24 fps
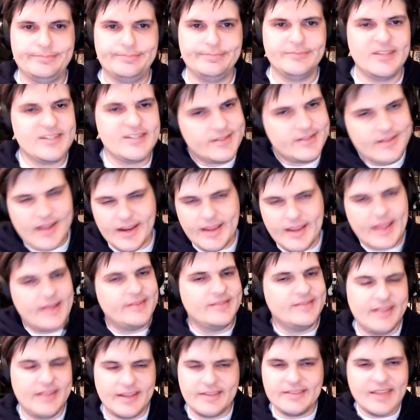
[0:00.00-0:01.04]
That's, again,
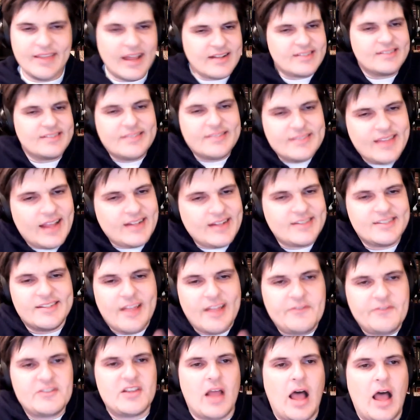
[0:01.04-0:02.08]
like that
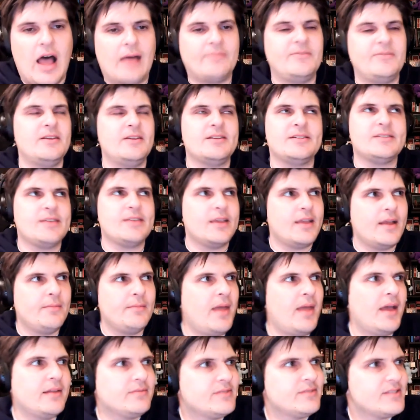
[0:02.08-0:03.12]
stuff's obvious. Like, I'm
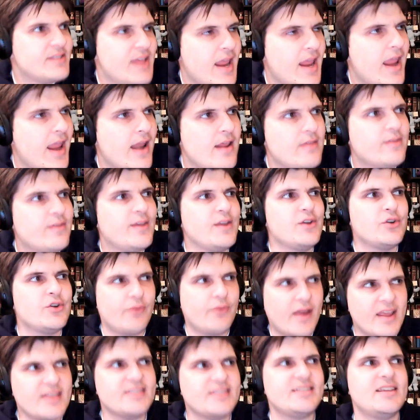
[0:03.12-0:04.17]
not saying anything
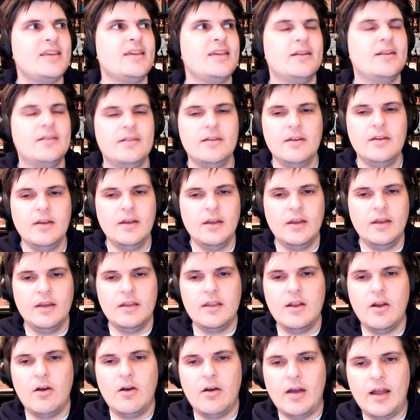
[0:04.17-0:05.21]
crazy, and you
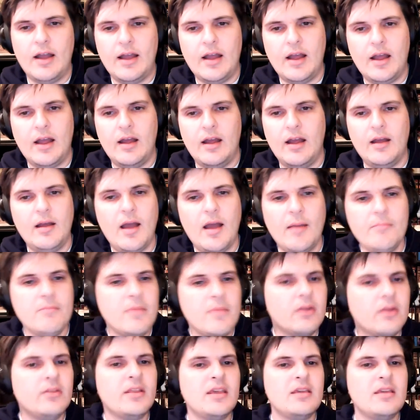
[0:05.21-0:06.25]
know, I'm
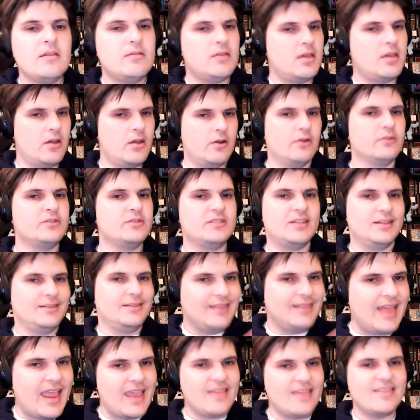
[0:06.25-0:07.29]
merely here to
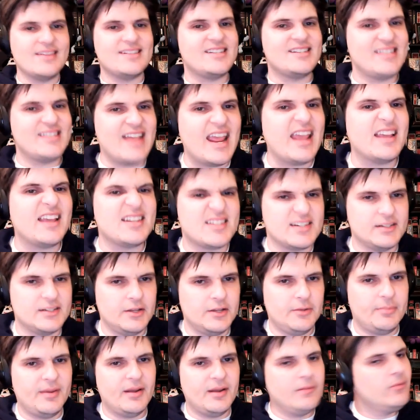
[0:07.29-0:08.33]
lay the stakes a little
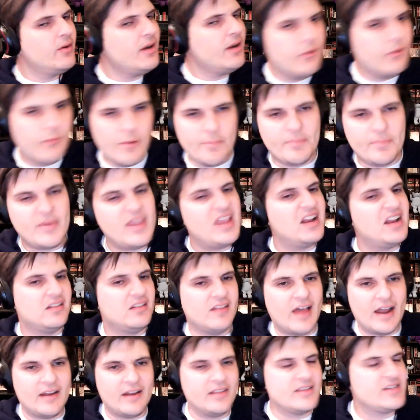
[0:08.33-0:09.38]
bit. We're going to repeat a
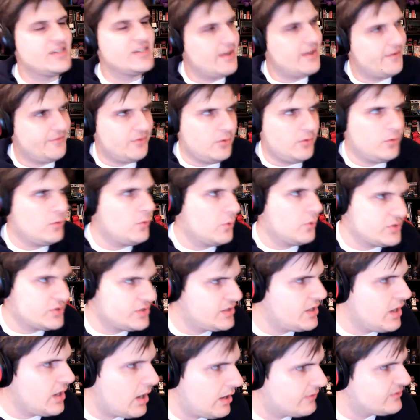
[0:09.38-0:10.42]
lot of this stuff through the course of
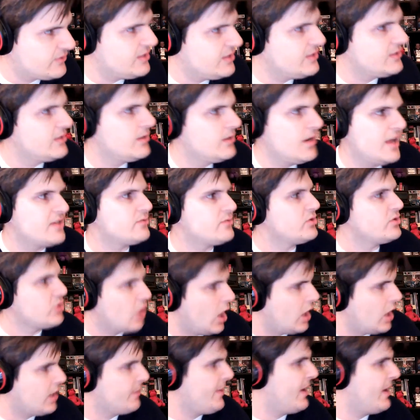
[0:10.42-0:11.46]
the offseason as we
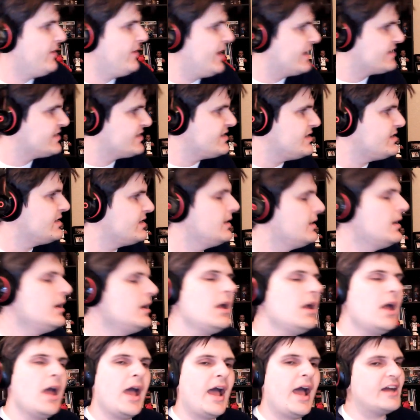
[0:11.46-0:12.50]
talk about next season,
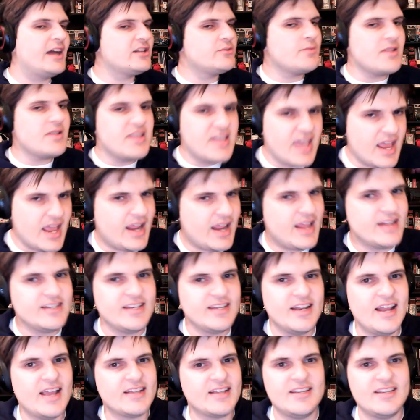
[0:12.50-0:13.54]
as we get into
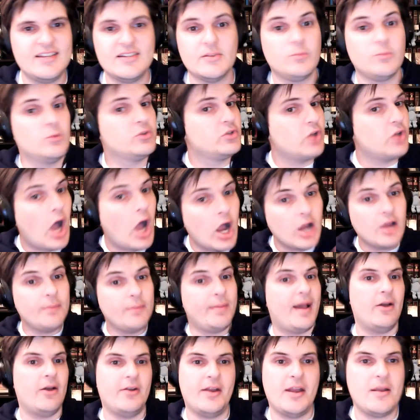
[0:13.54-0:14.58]
next season. We'll talk
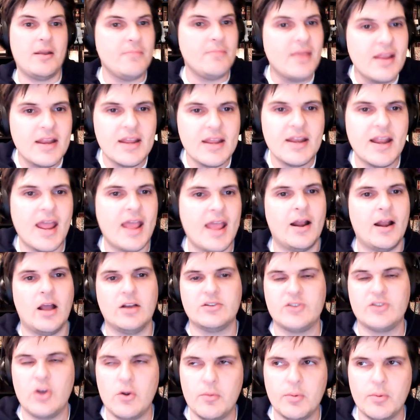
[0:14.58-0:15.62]
about it at Media Day in
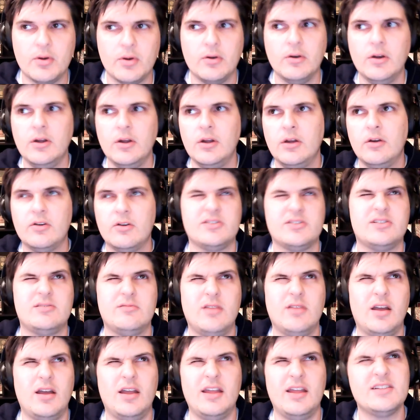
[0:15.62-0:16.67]
October or
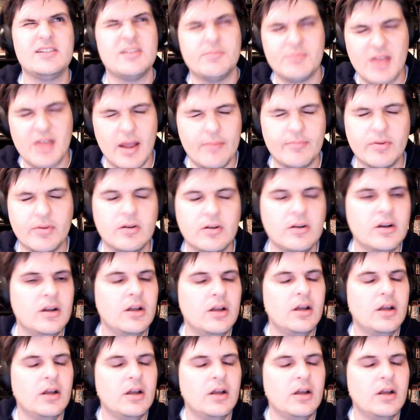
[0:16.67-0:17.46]
in September.